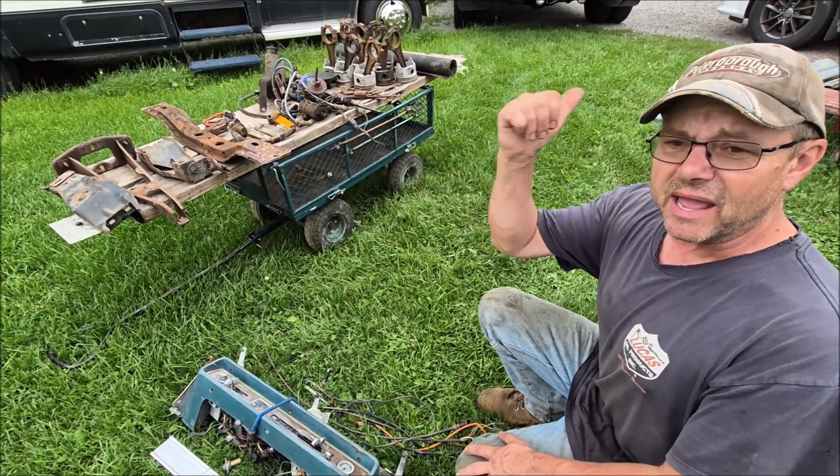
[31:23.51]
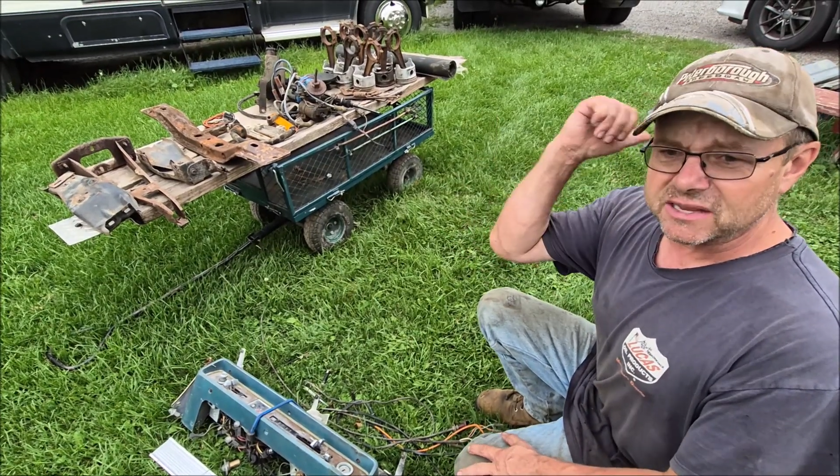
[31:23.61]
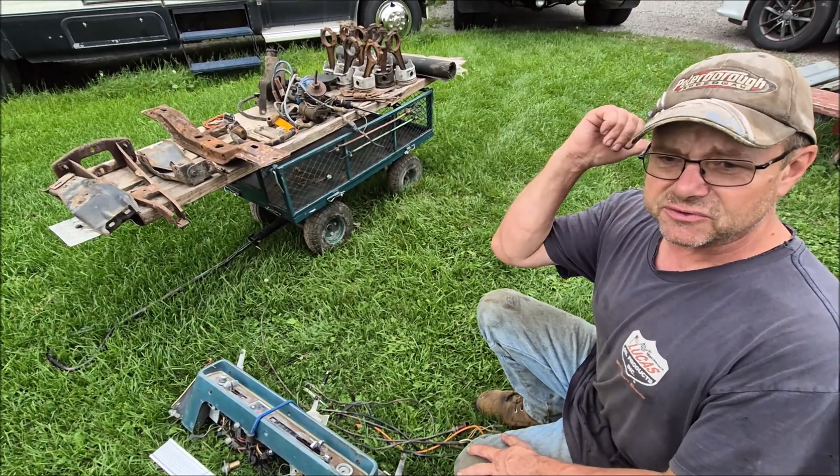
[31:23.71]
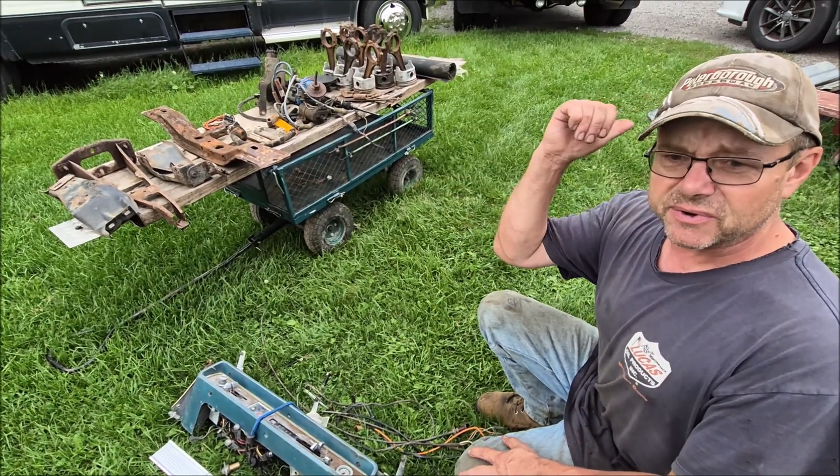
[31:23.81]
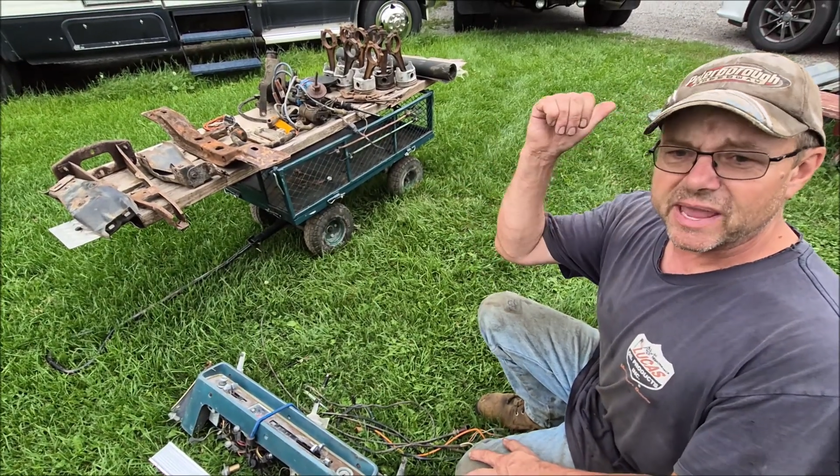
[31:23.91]

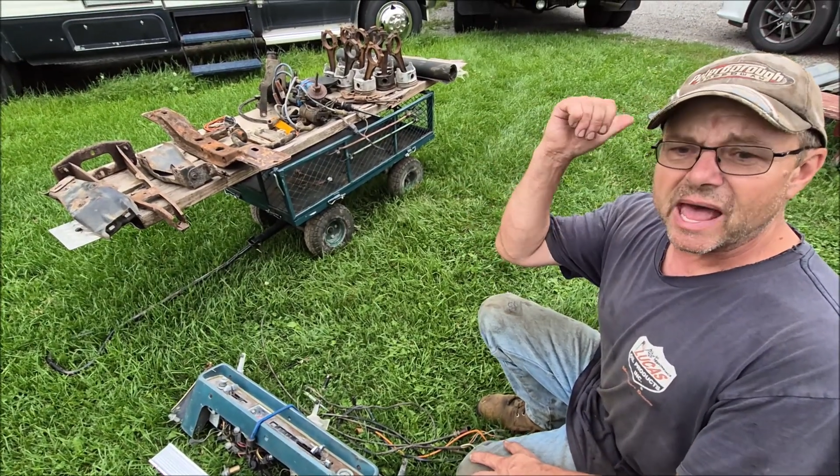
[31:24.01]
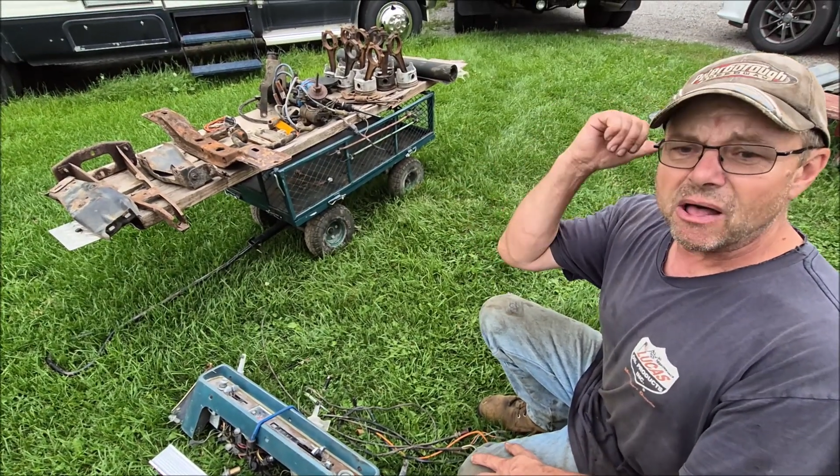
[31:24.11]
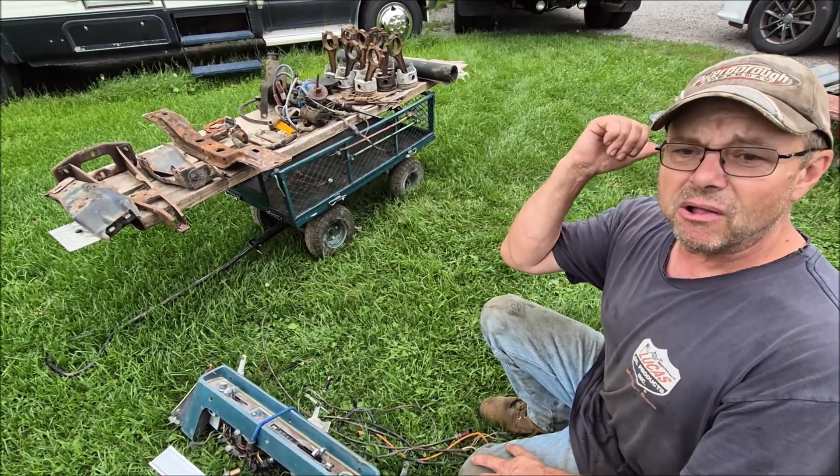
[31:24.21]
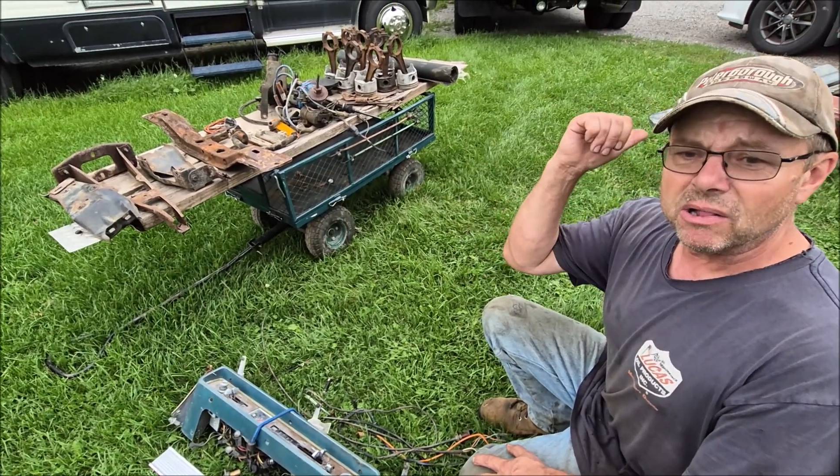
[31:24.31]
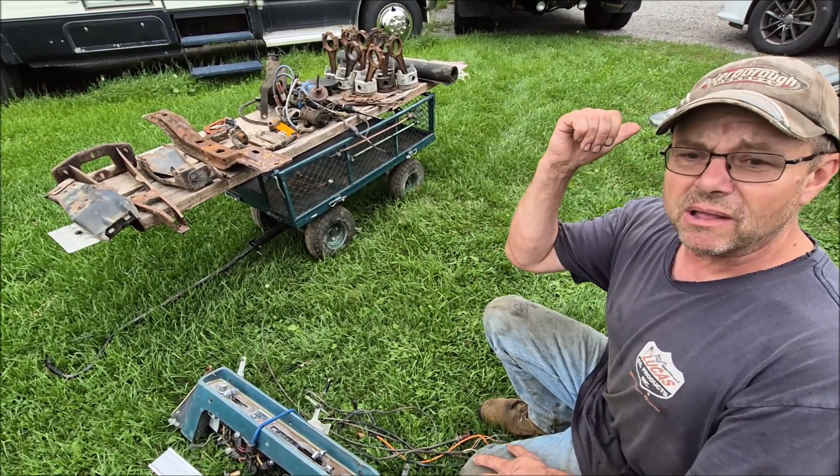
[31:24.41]
extra
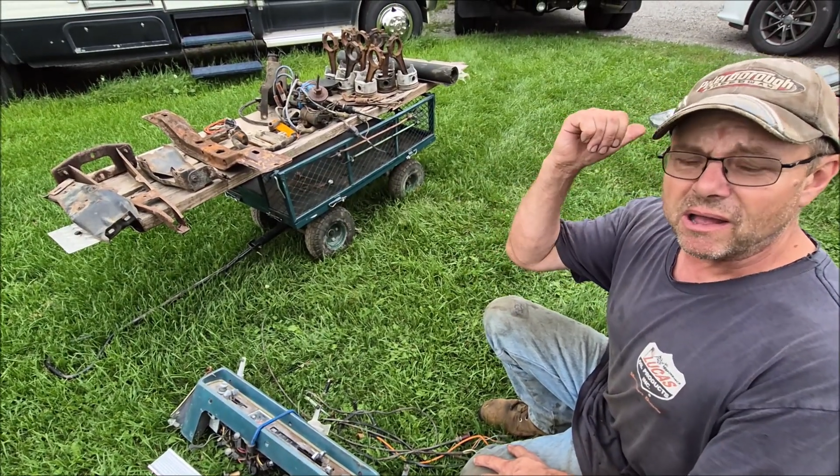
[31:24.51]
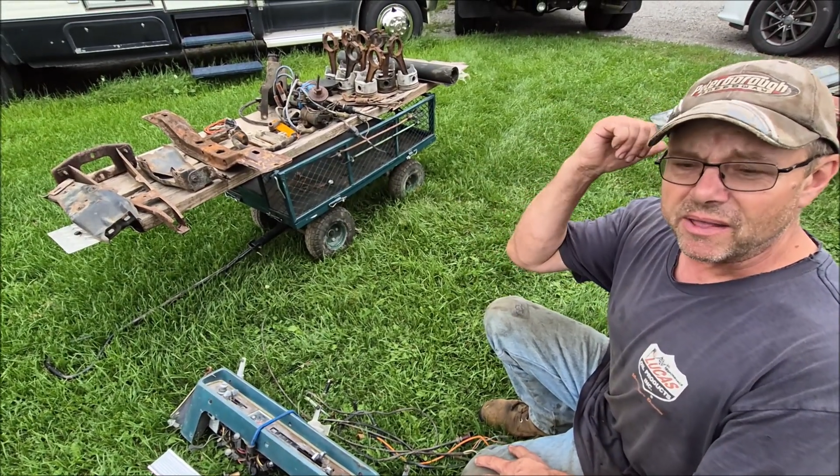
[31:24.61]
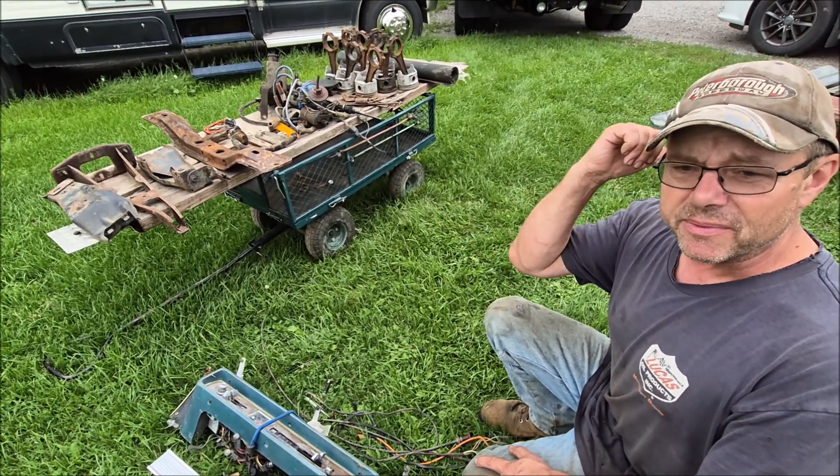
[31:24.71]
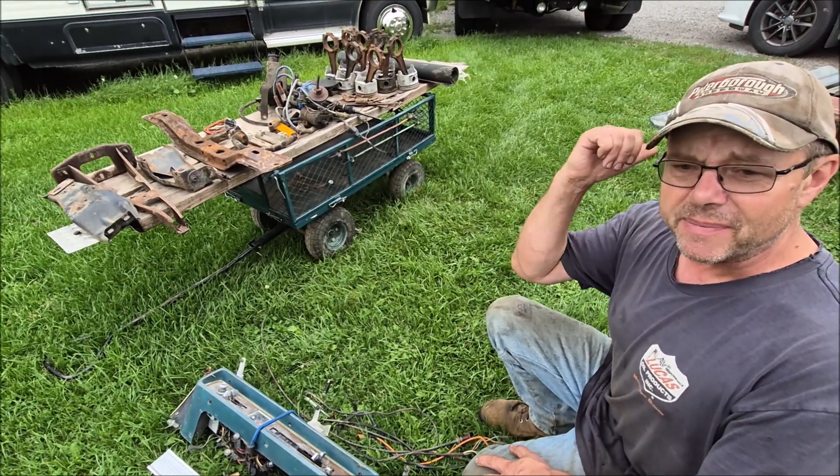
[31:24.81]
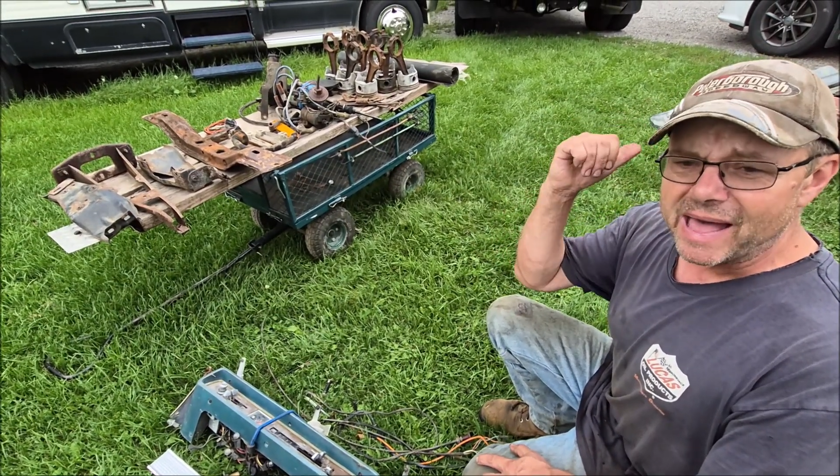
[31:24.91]
cowl
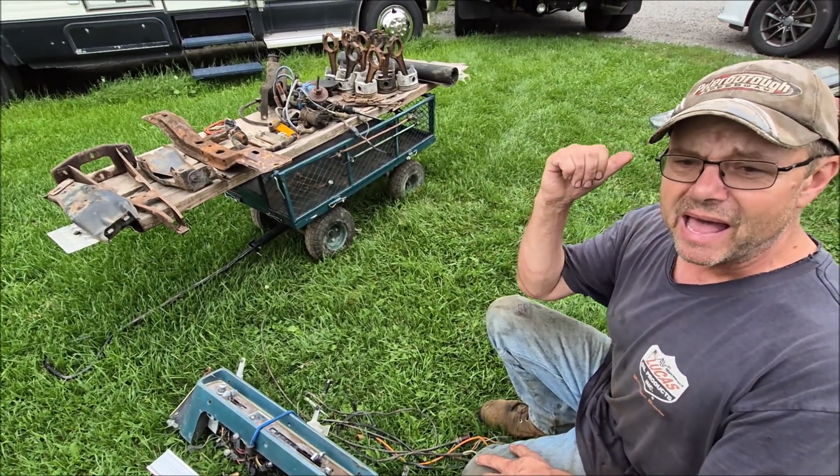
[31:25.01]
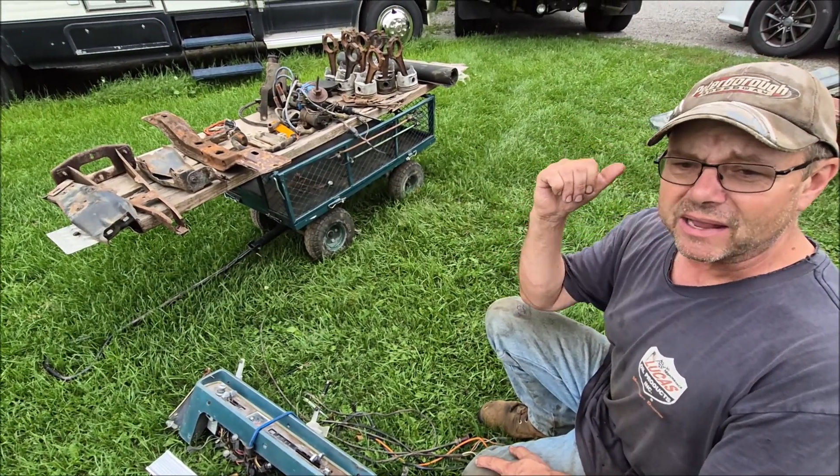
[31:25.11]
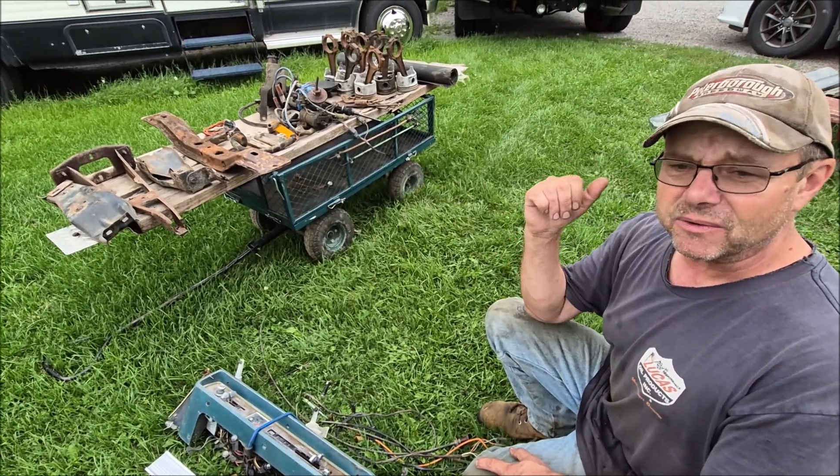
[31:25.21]
on the back.